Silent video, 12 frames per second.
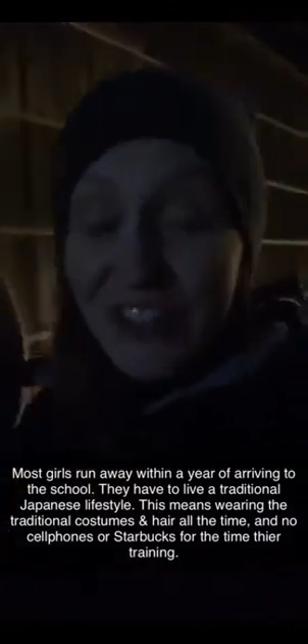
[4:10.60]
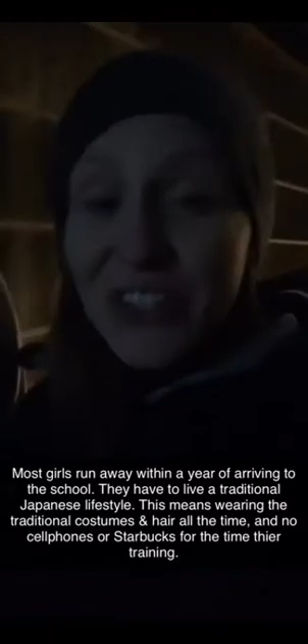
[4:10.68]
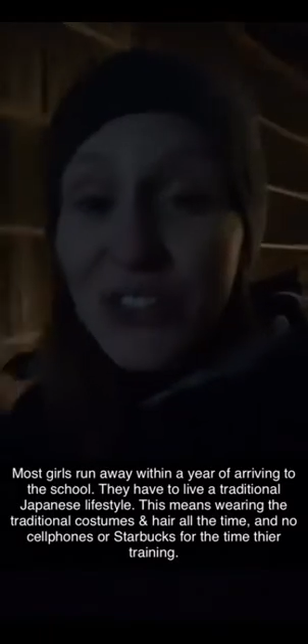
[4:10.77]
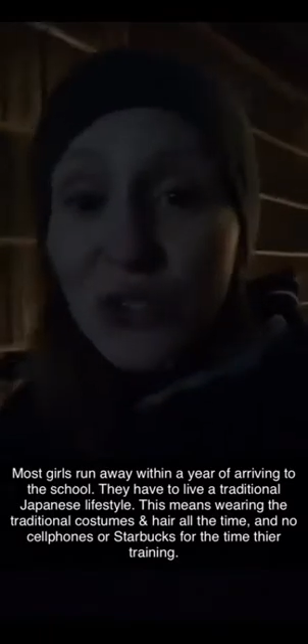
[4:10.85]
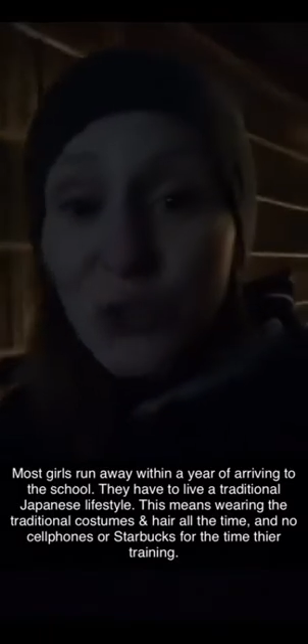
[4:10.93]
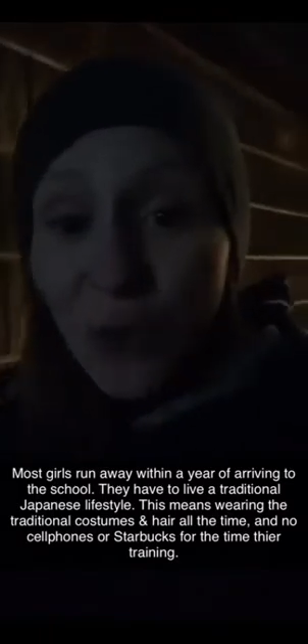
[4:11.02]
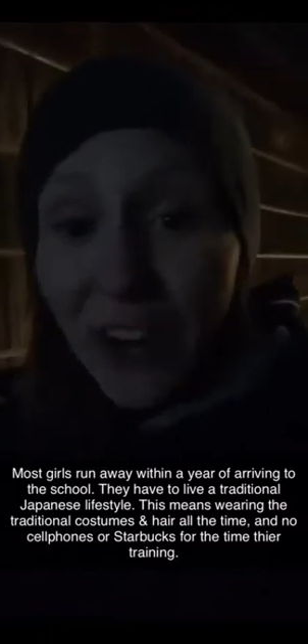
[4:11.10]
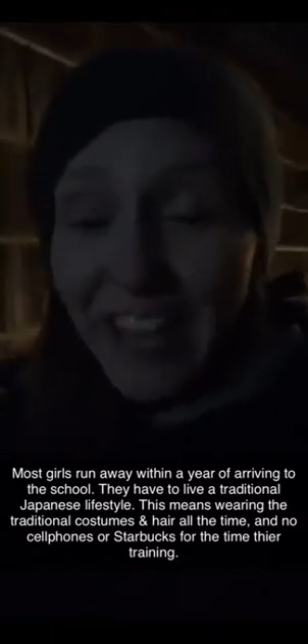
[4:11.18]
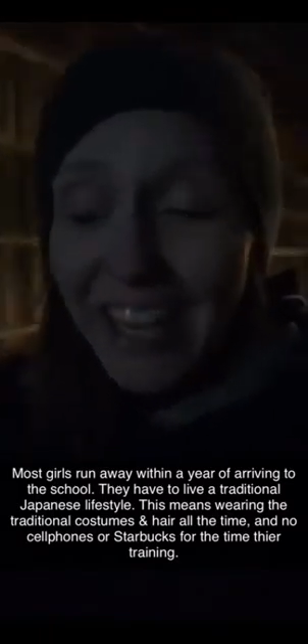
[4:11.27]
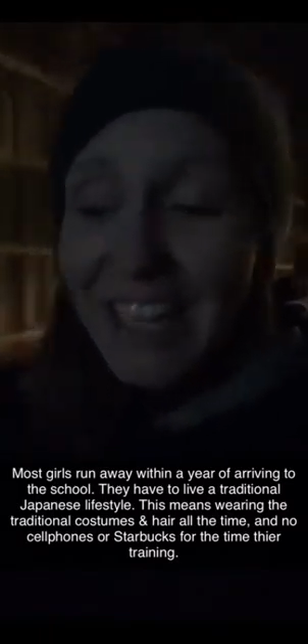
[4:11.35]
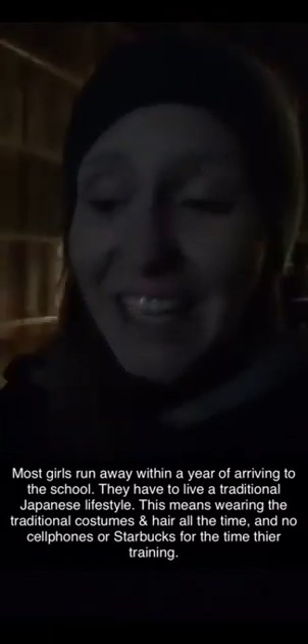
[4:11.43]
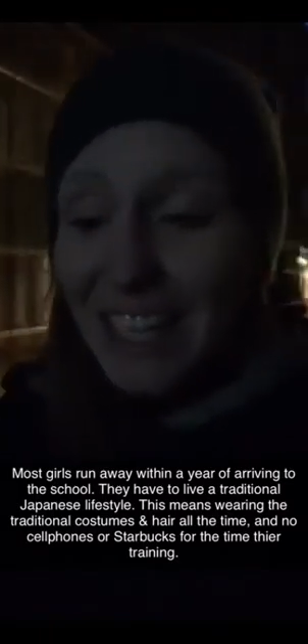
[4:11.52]

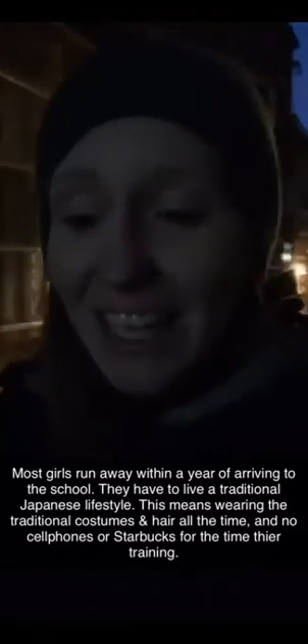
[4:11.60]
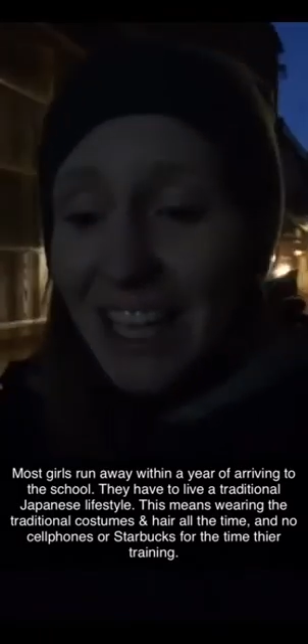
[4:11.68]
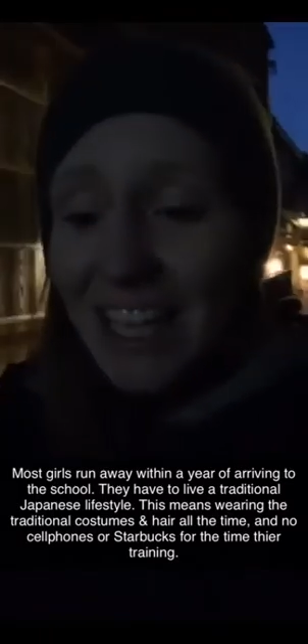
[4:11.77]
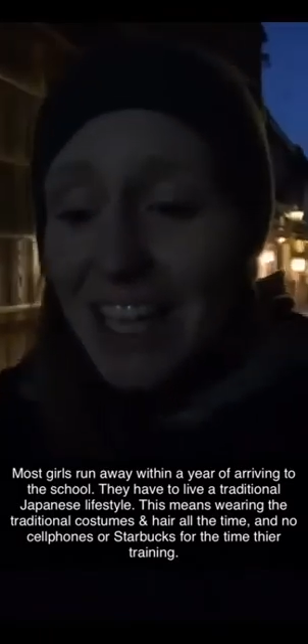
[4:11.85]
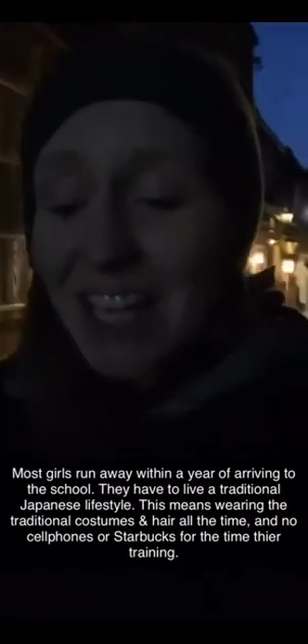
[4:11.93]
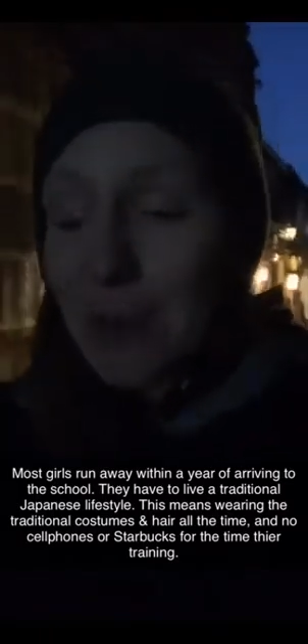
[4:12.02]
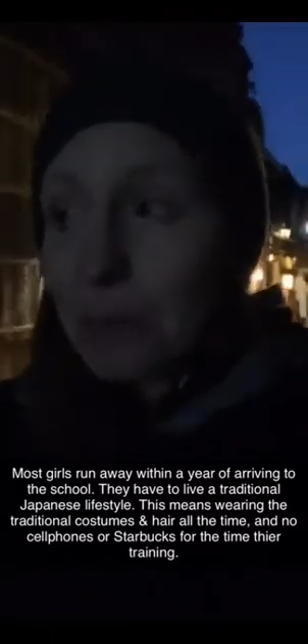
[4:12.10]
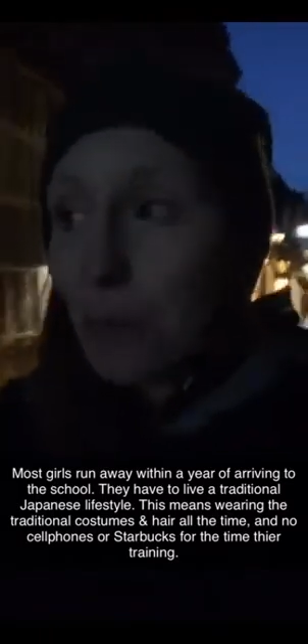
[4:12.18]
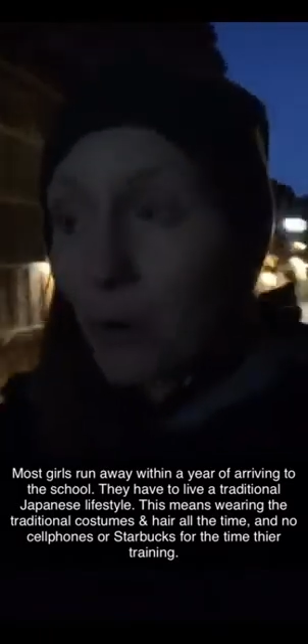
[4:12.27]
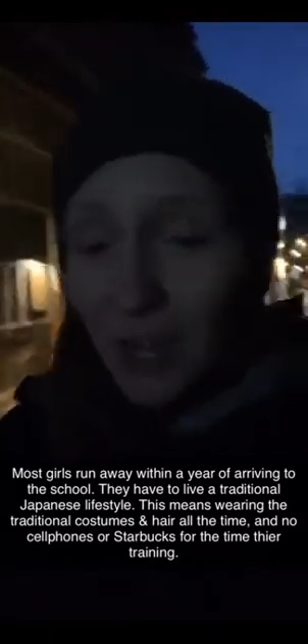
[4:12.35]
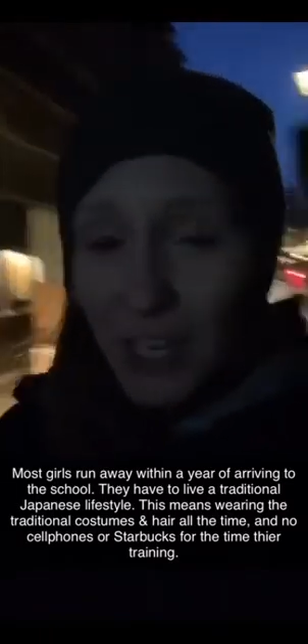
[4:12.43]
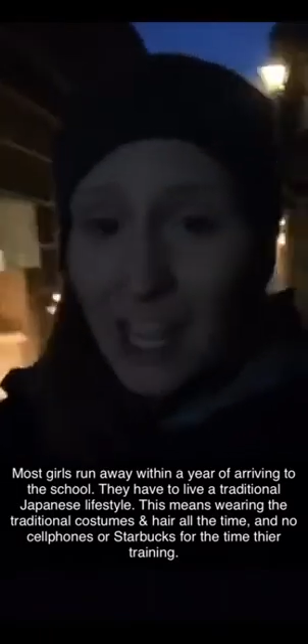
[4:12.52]
train in a
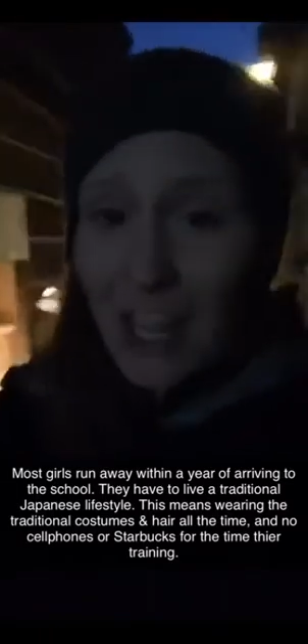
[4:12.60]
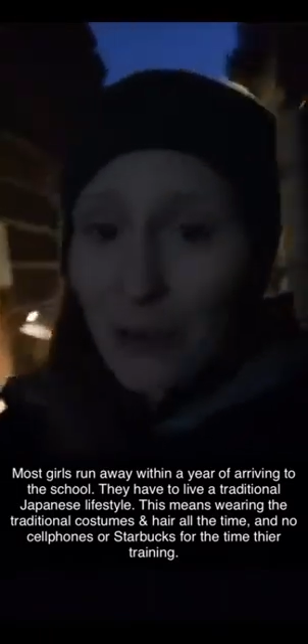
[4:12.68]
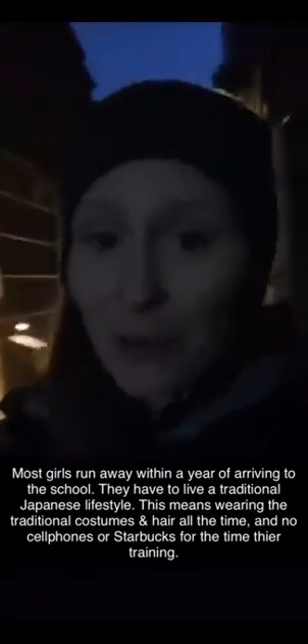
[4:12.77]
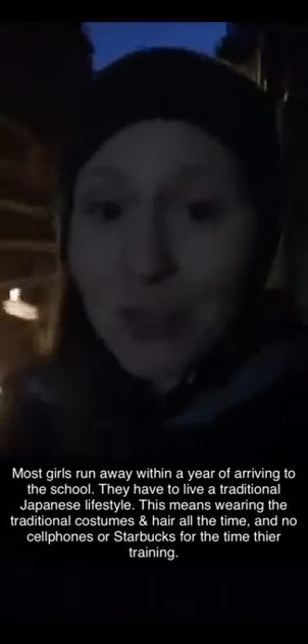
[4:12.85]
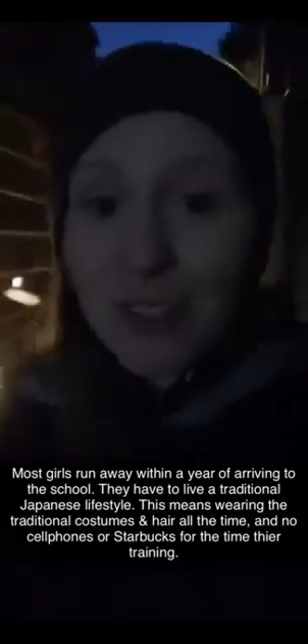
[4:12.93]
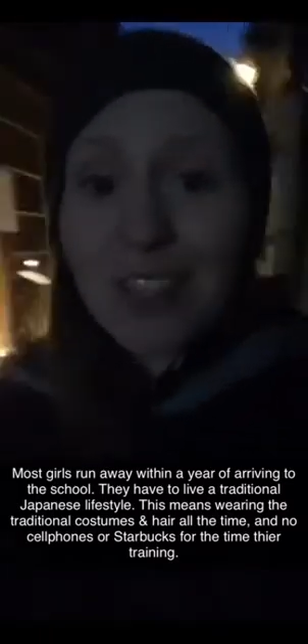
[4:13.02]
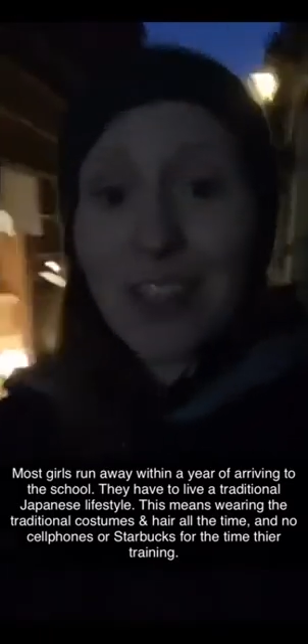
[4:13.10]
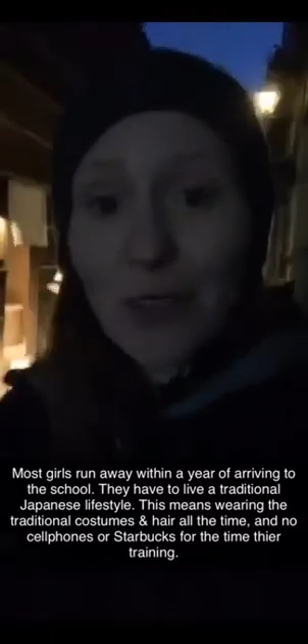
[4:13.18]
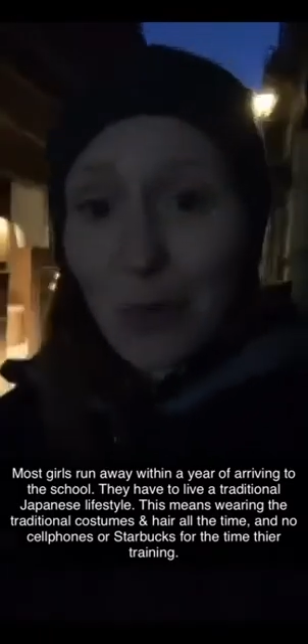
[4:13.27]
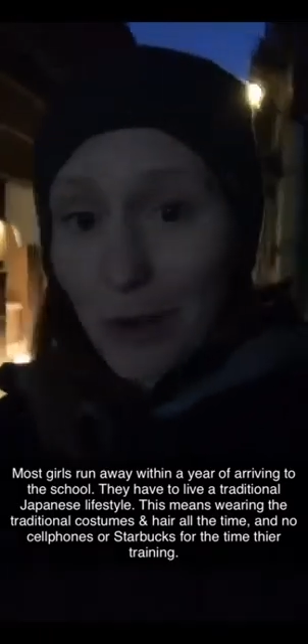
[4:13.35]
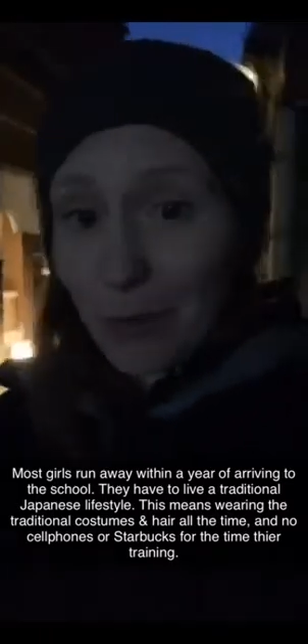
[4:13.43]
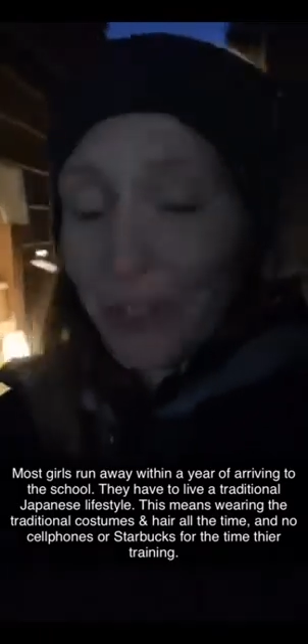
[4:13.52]
boarding house like the one
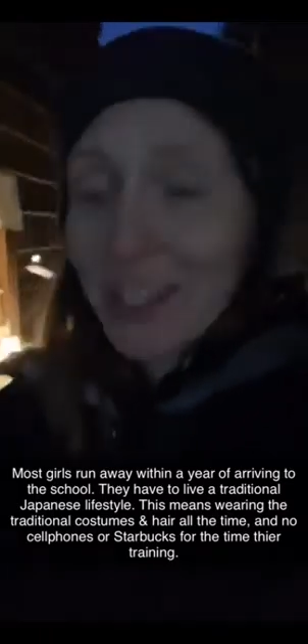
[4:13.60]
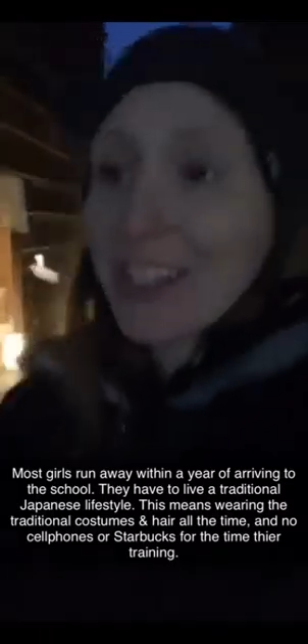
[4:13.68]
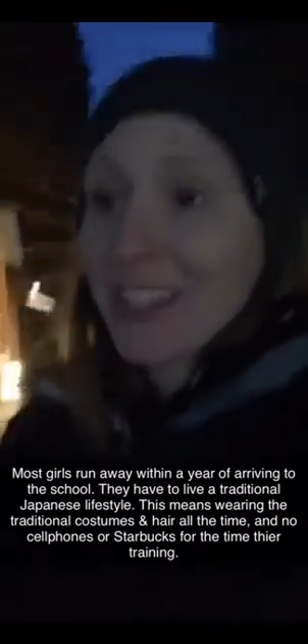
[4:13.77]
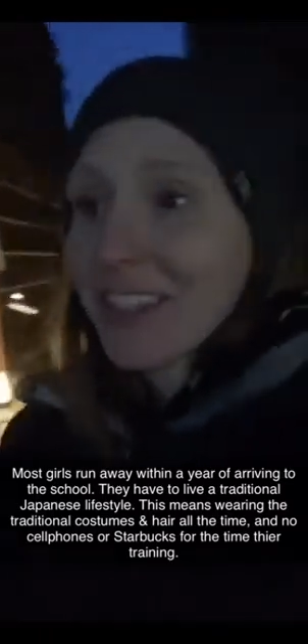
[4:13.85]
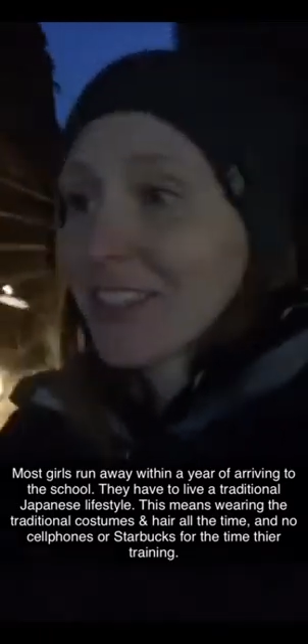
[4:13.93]
we saw